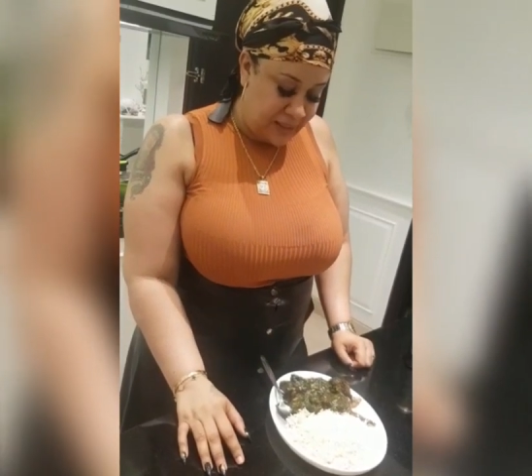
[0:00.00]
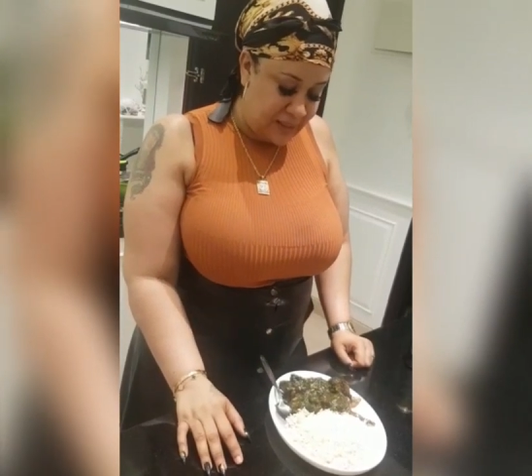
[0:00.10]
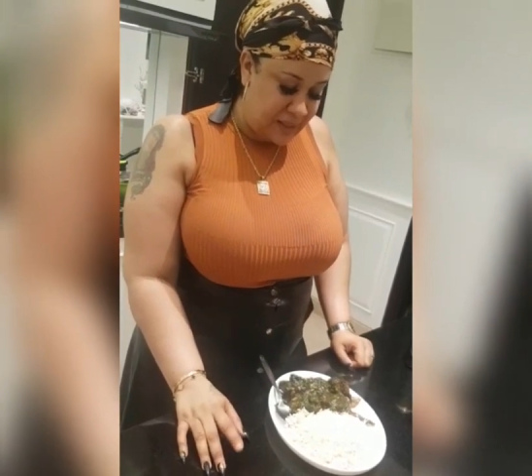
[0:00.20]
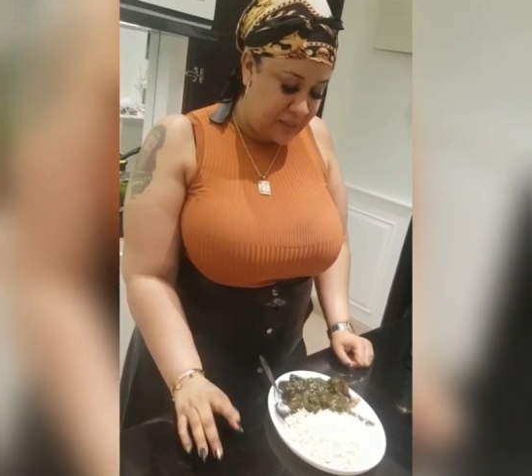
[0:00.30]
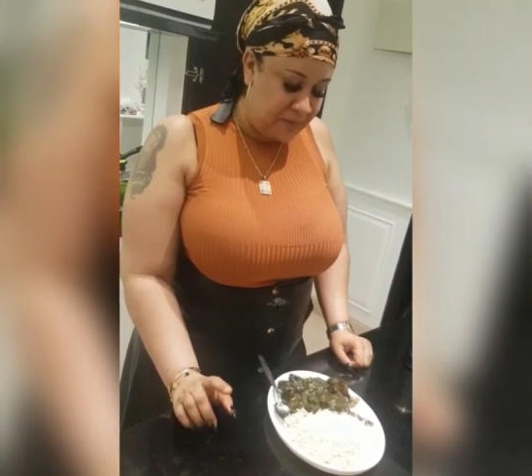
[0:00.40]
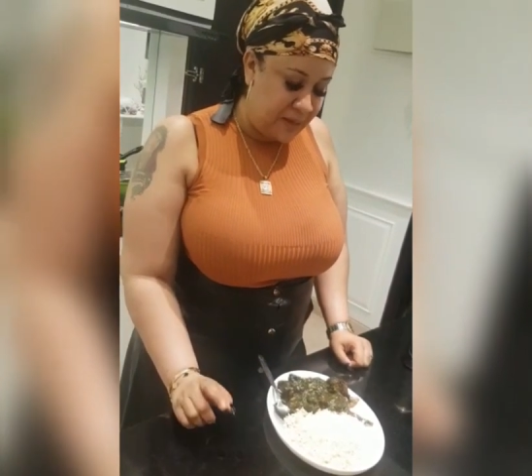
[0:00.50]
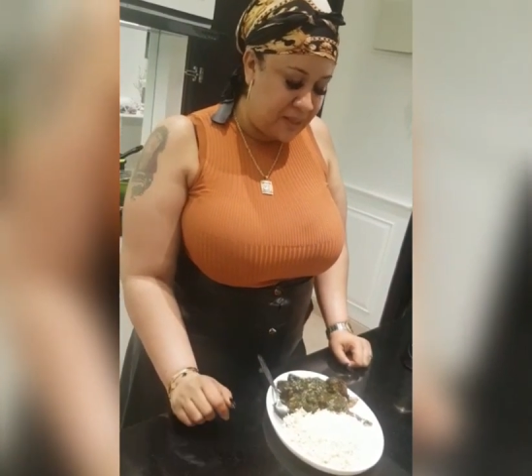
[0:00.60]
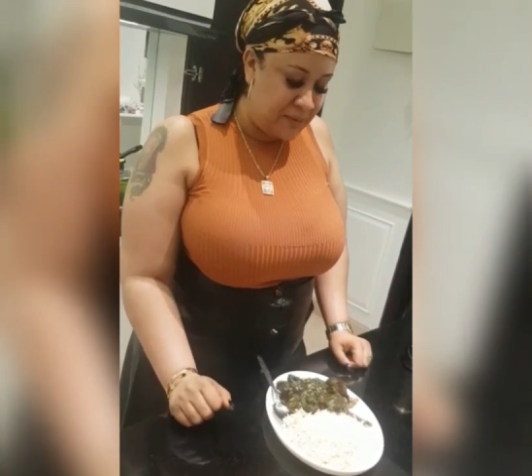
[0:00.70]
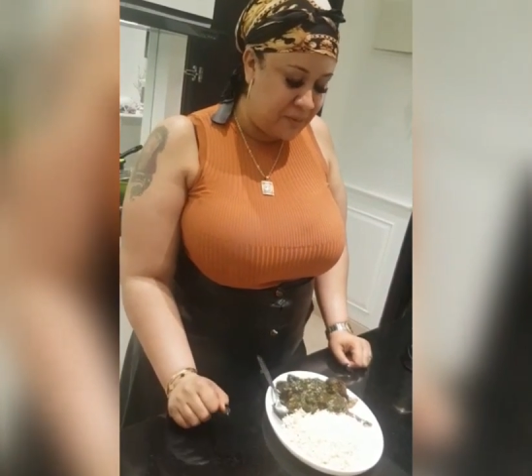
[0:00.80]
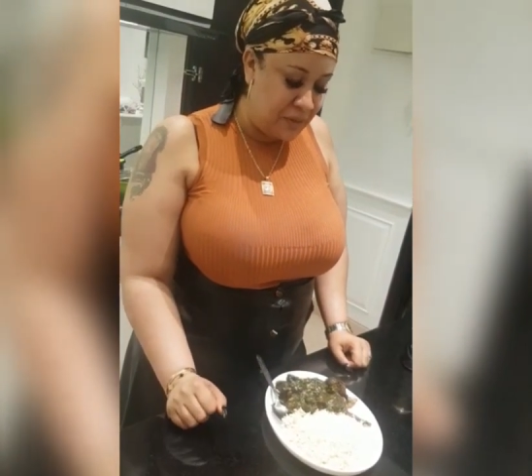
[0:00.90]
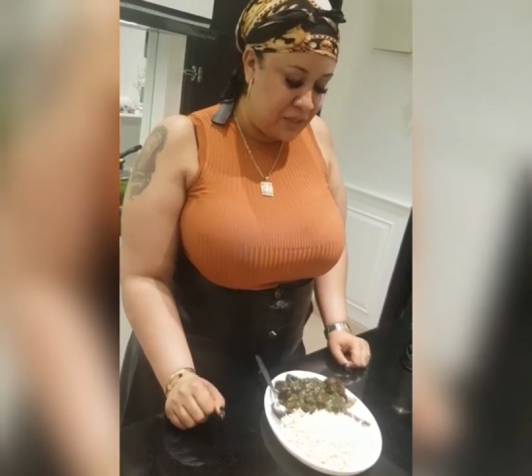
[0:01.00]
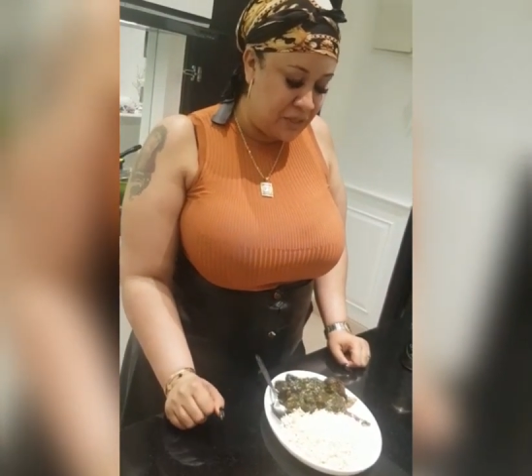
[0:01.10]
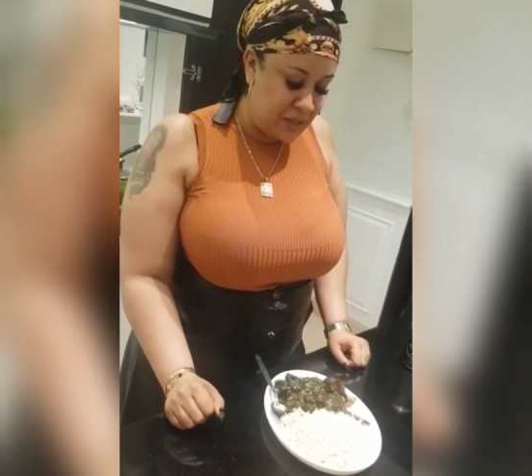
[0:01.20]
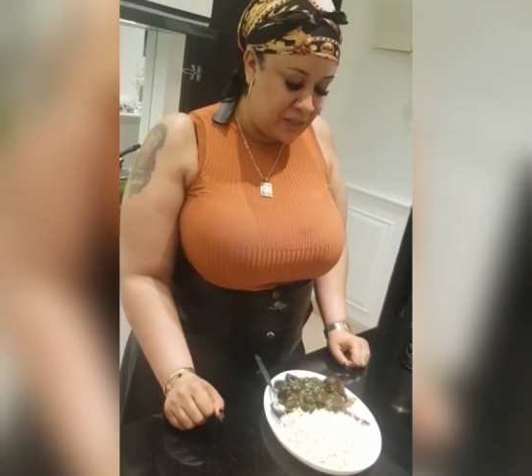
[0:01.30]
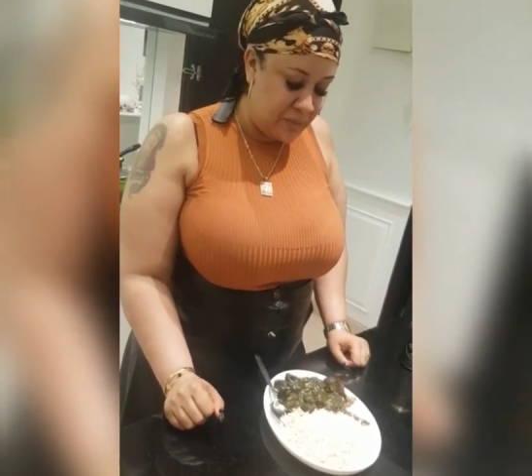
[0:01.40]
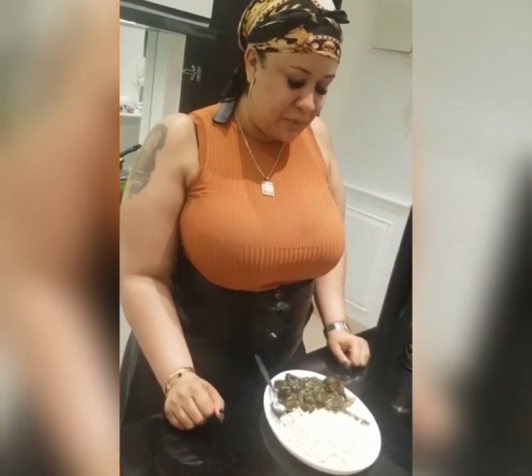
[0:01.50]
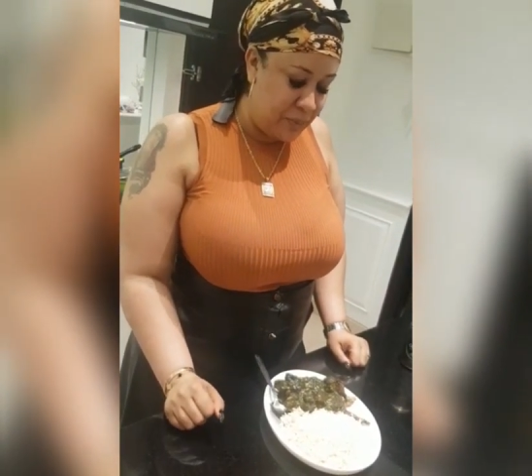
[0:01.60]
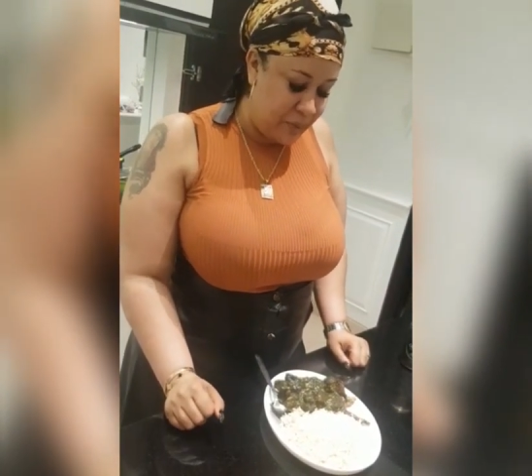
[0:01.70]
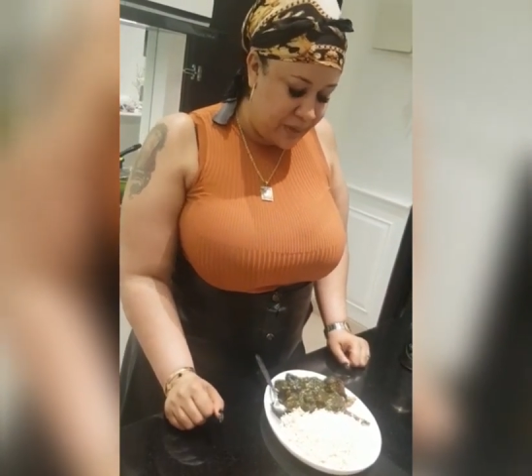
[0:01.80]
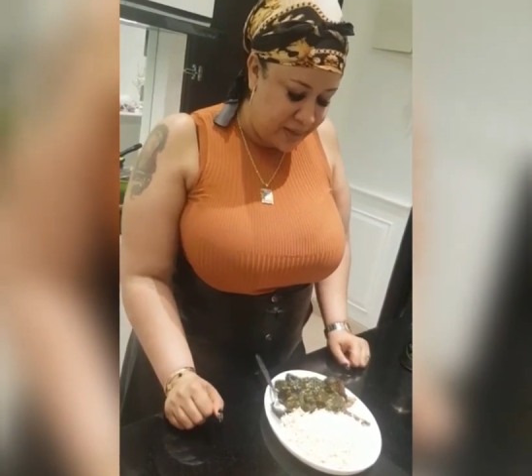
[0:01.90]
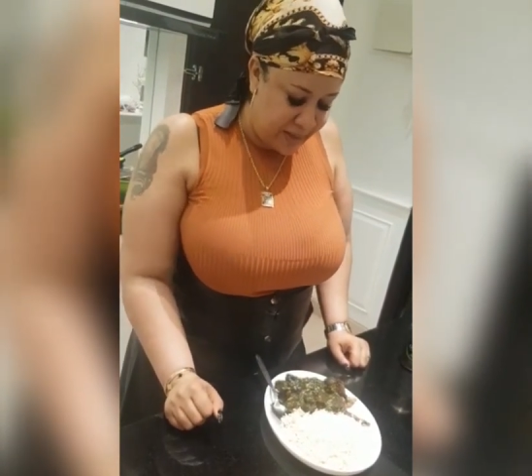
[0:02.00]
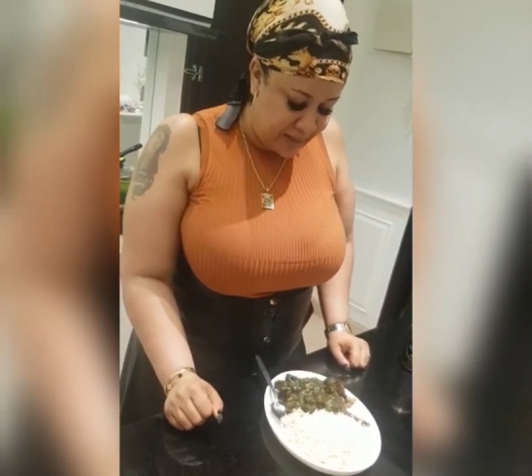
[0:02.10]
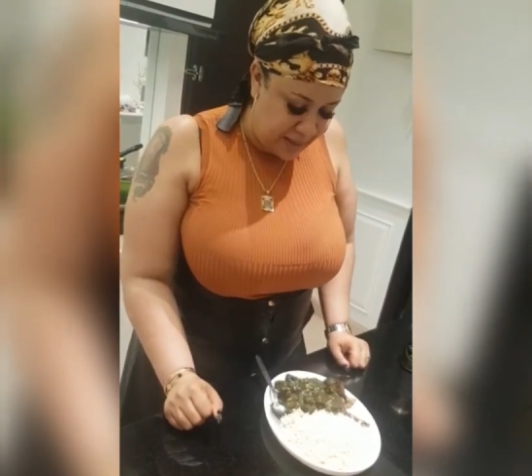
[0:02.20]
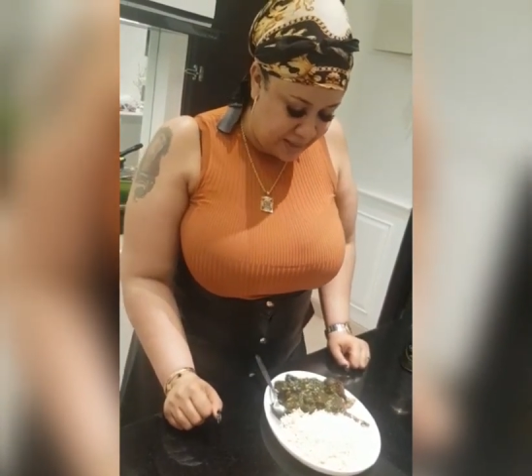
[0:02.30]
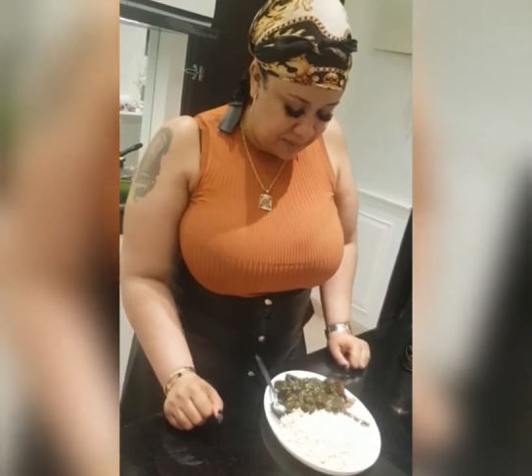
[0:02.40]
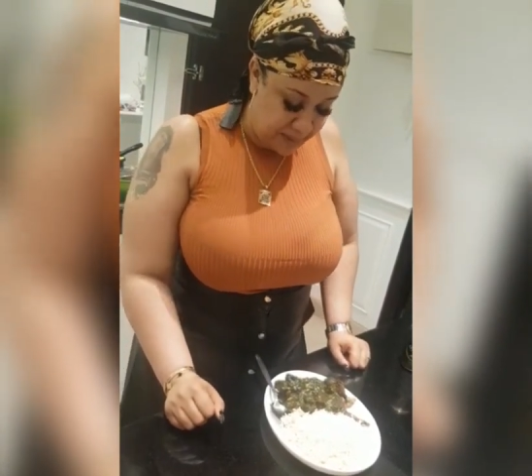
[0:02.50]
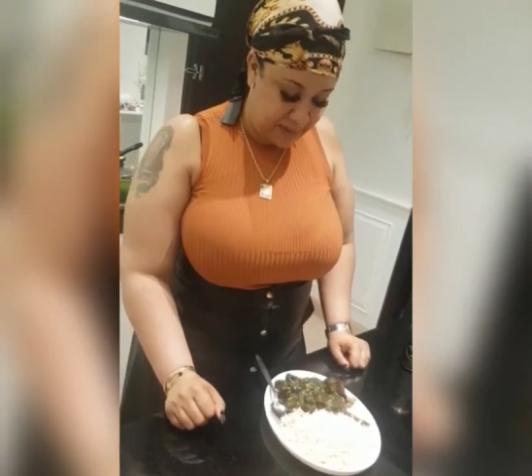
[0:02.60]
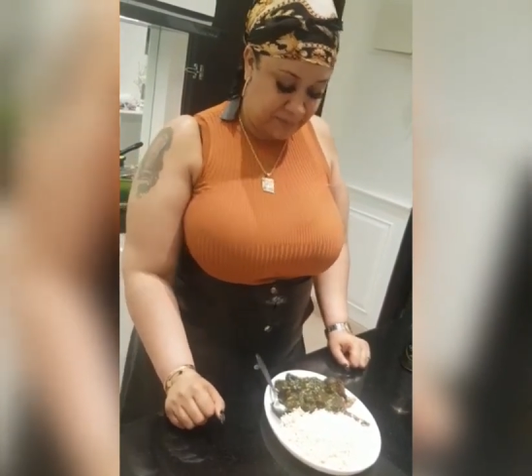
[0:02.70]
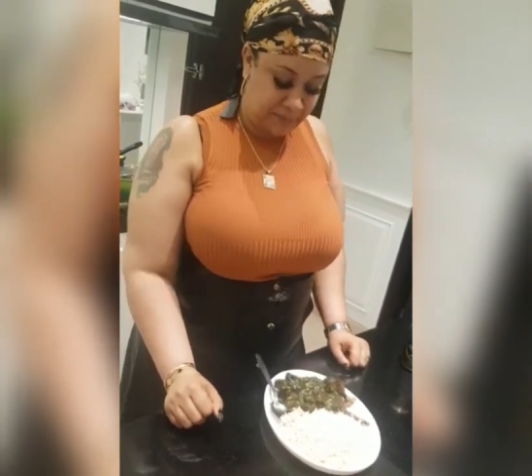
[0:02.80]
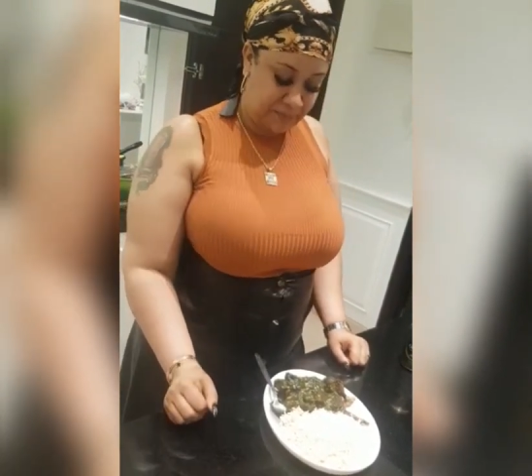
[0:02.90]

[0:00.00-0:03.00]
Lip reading: Sanctify this food in Jesus' name we pray. Amen.